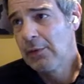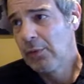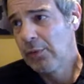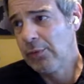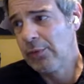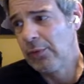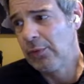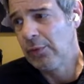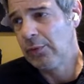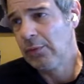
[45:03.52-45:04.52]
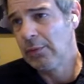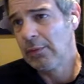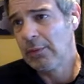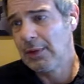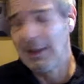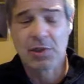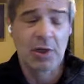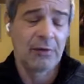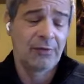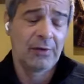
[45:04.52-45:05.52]
to to an
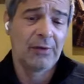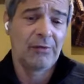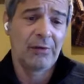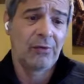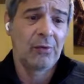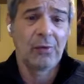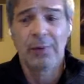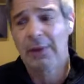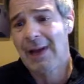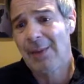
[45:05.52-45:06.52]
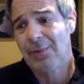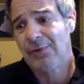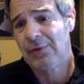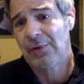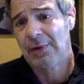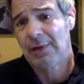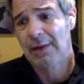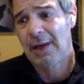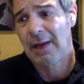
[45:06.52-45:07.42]
injustice into a real opportunity.